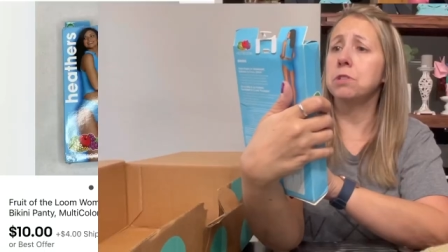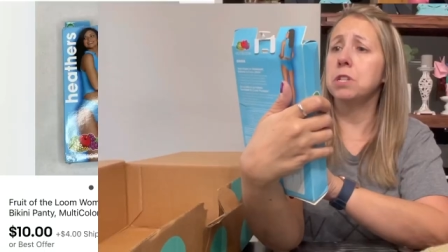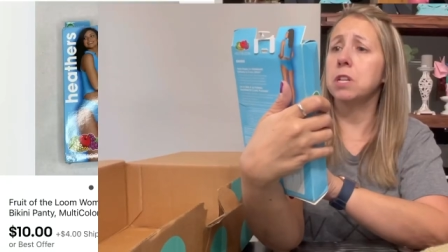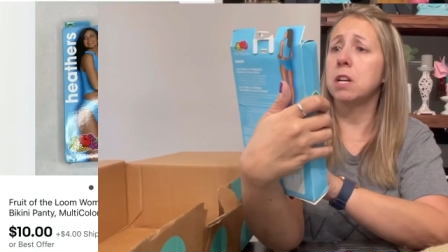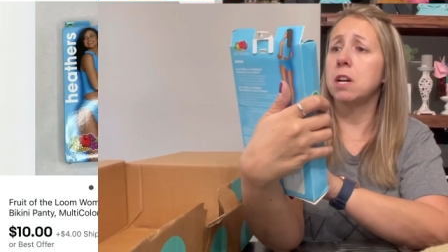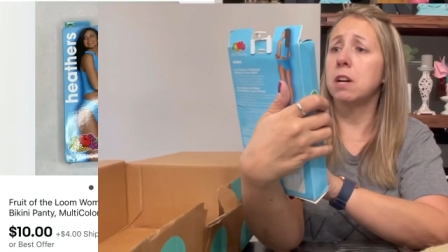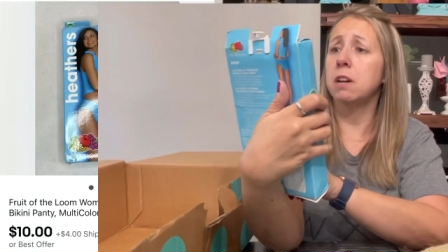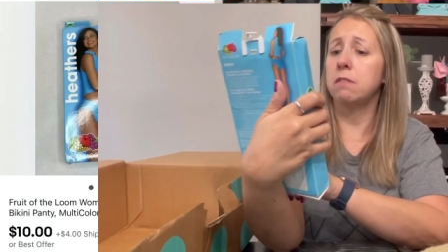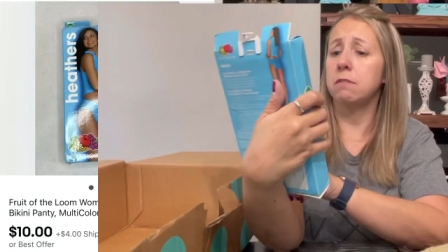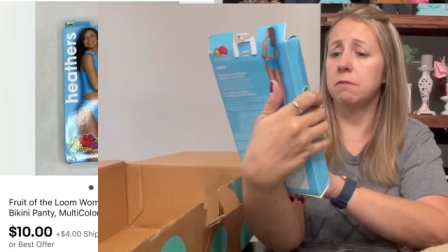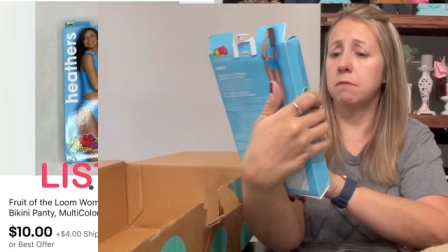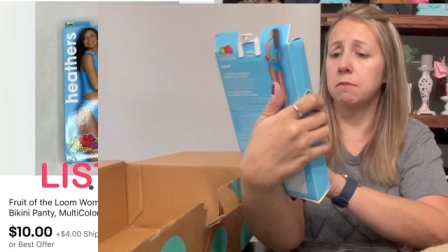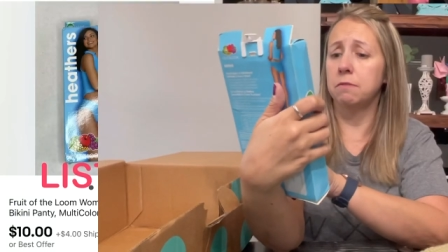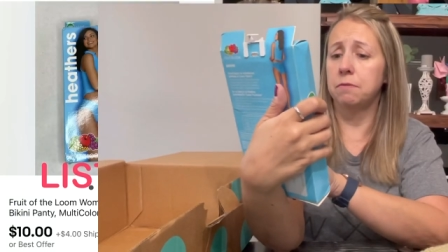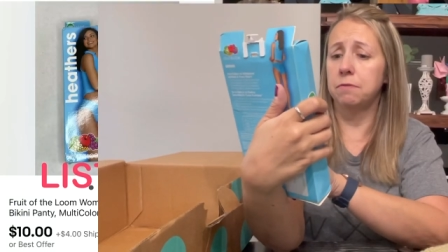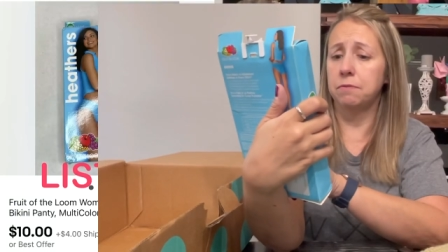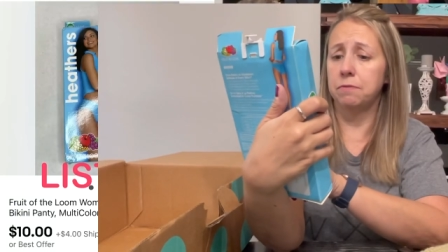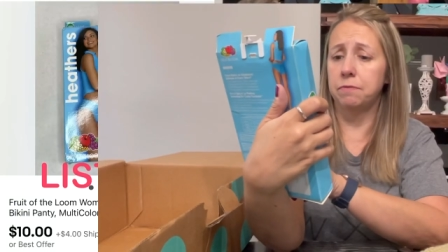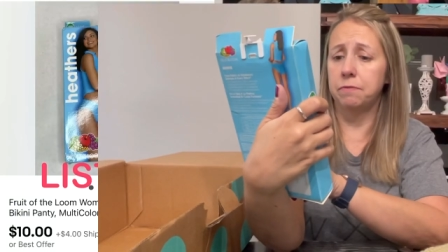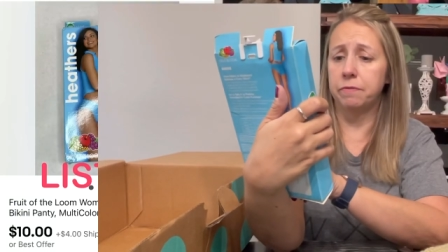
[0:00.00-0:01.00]
so they're
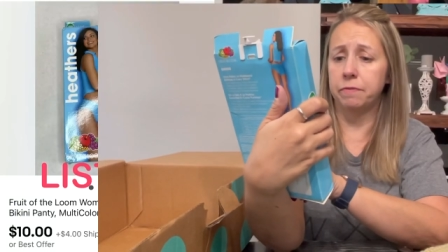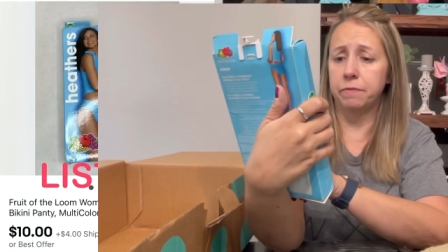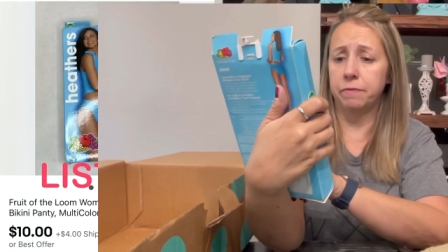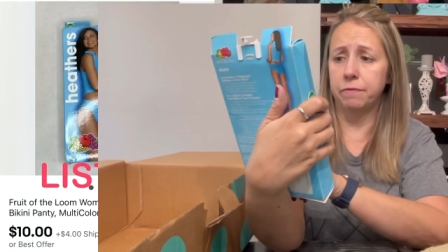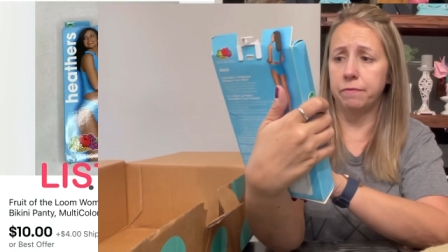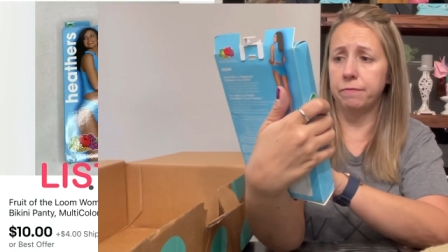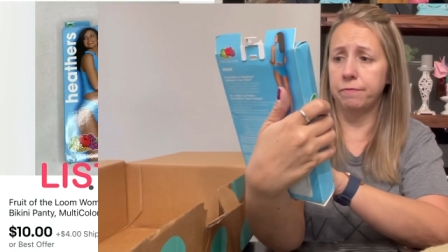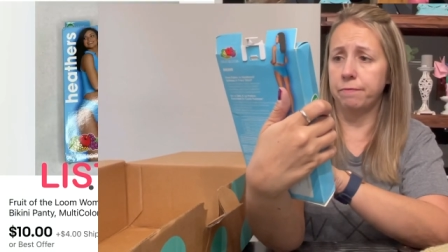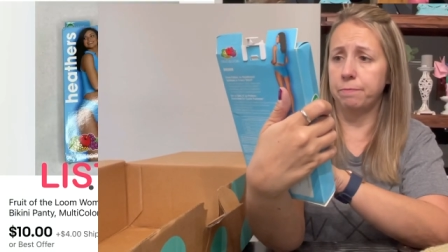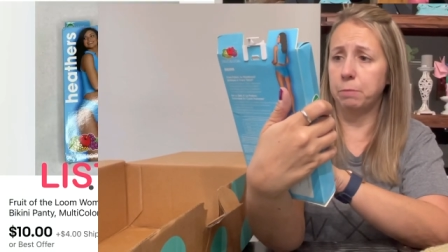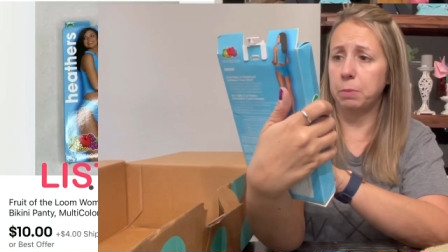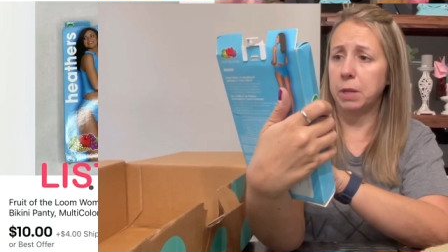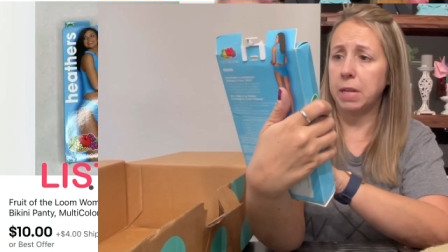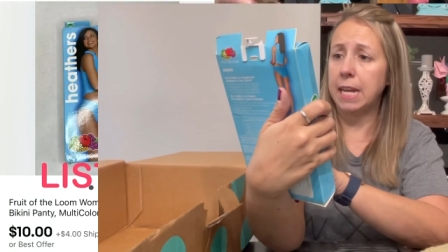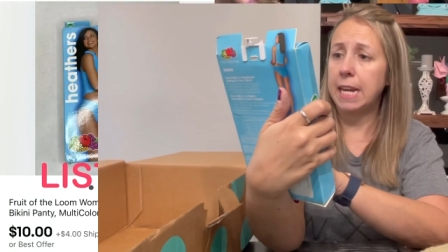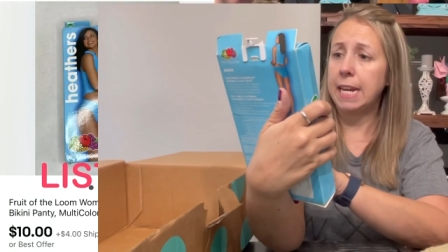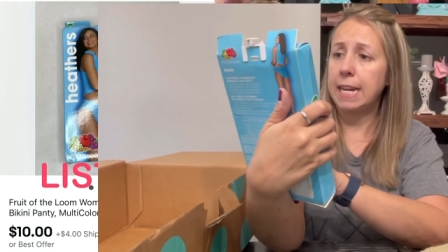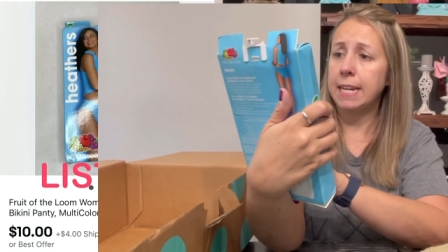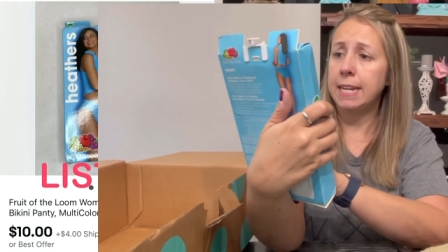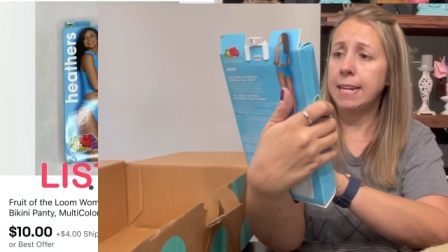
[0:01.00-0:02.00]
cute.
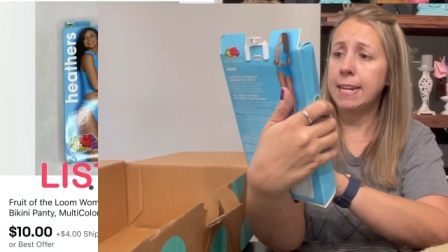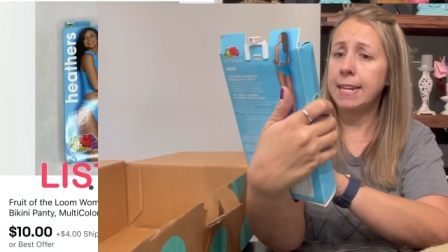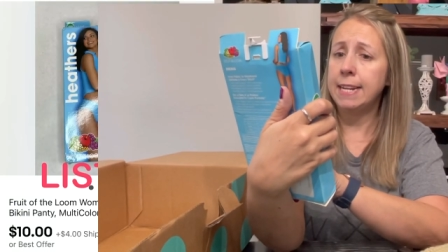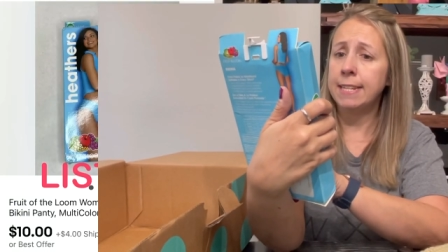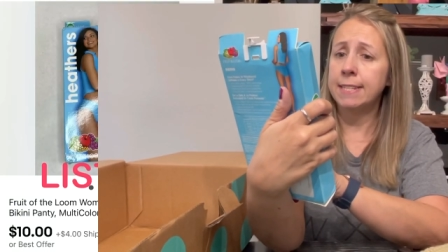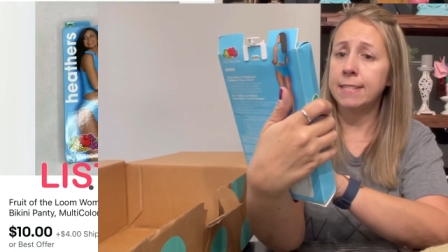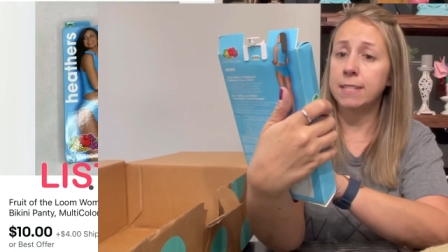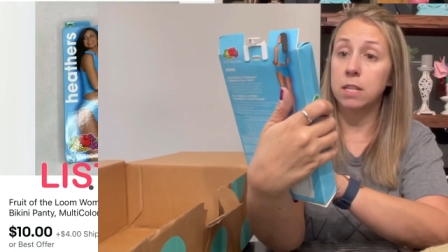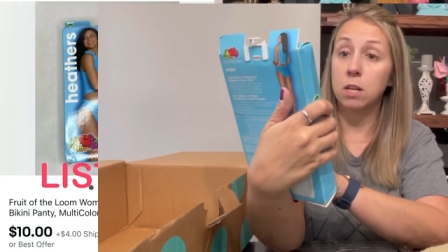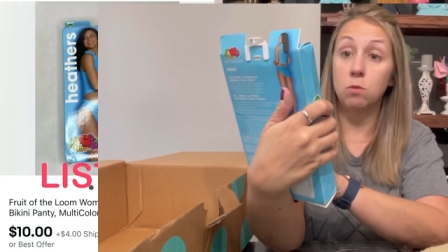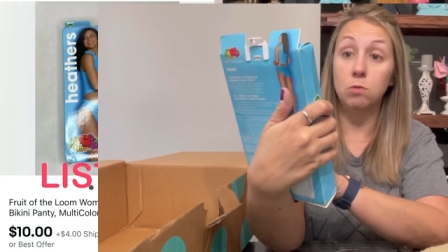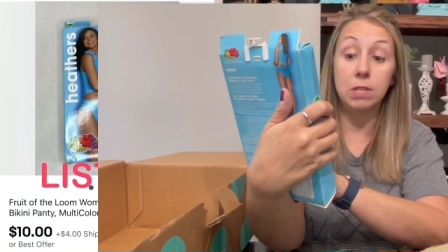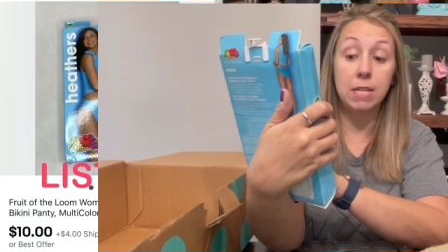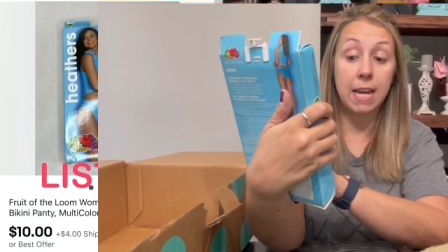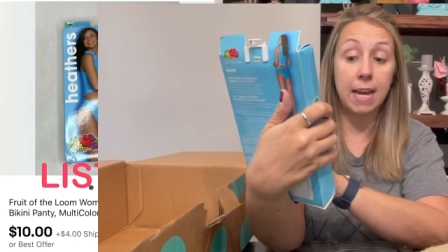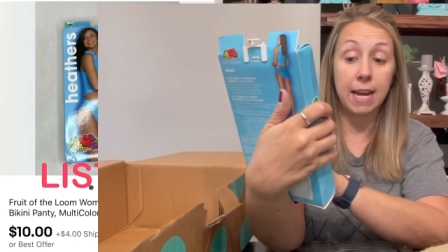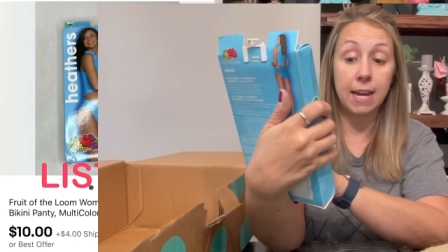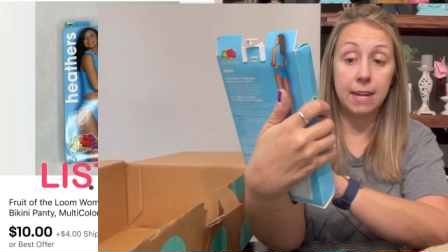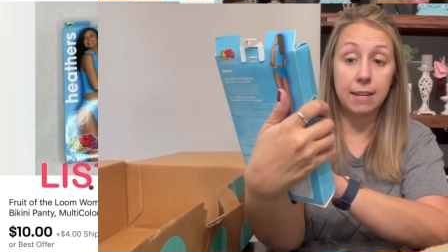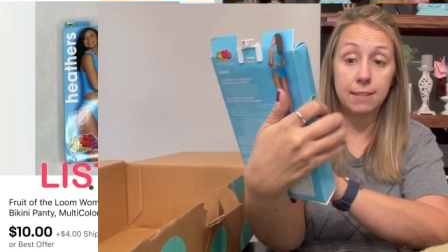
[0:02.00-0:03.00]
The and the
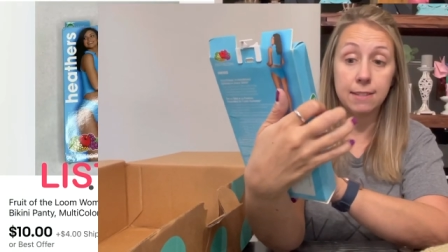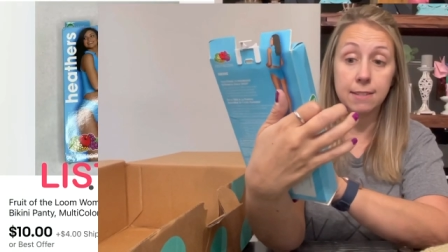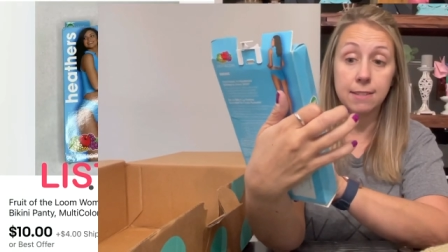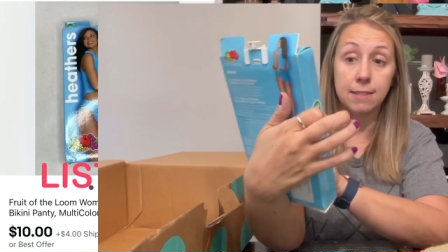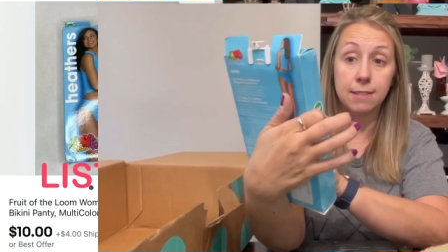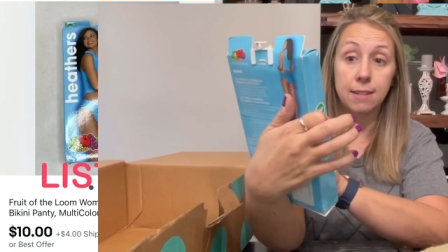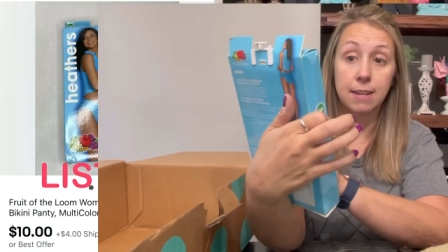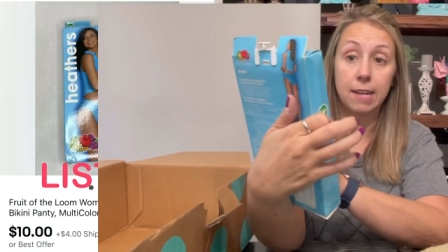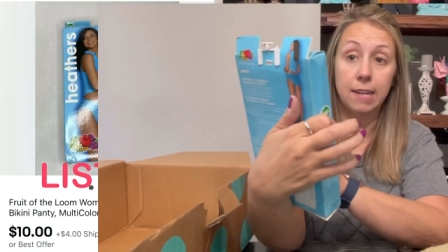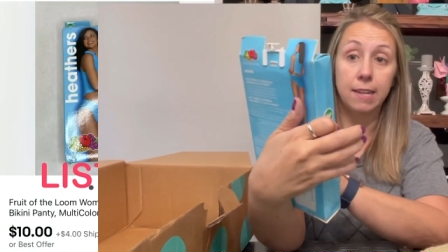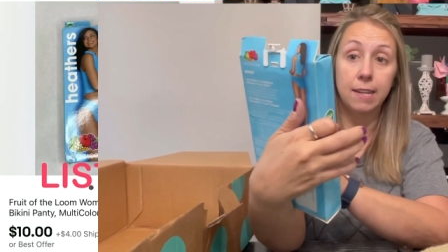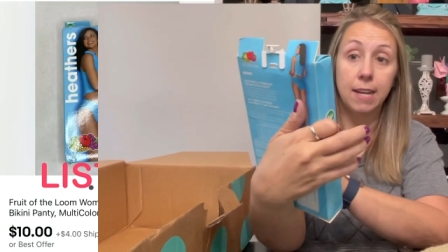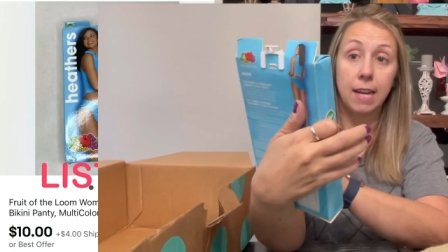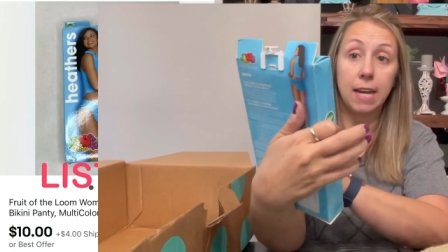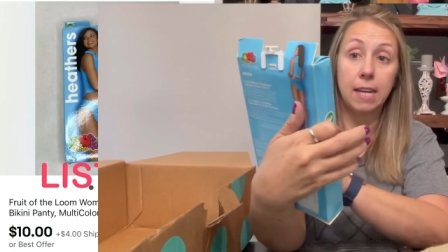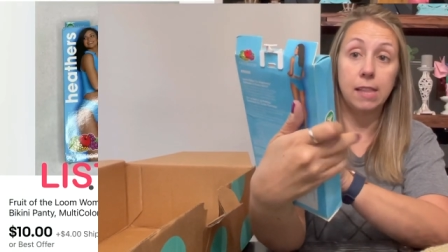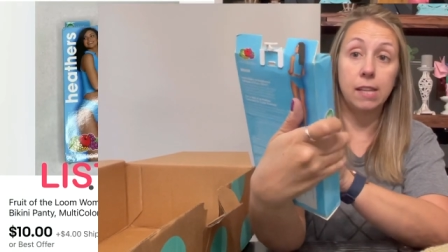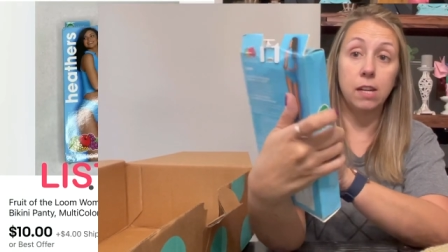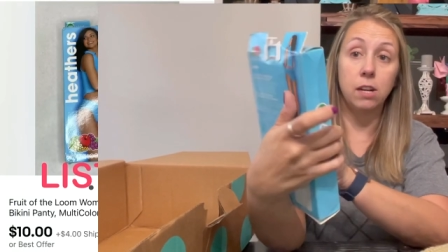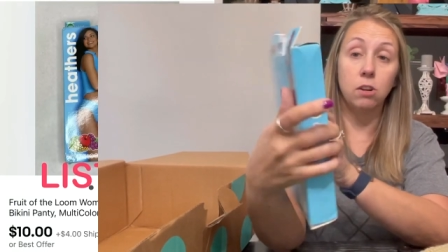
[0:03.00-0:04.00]
final thing that
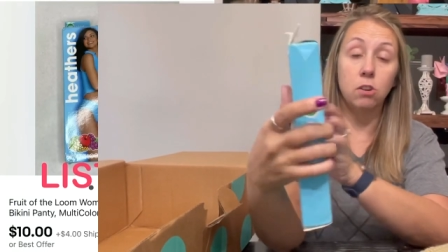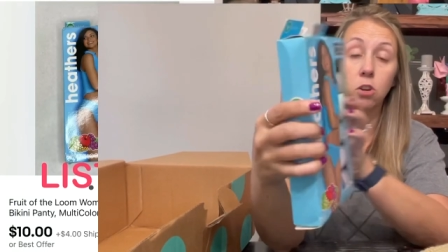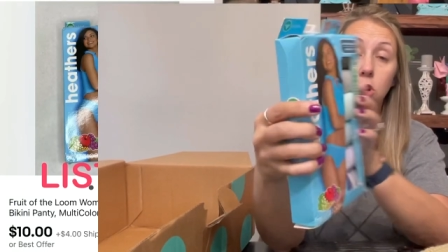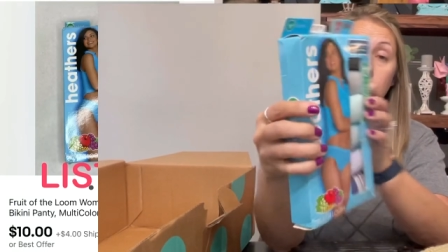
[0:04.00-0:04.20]
she's.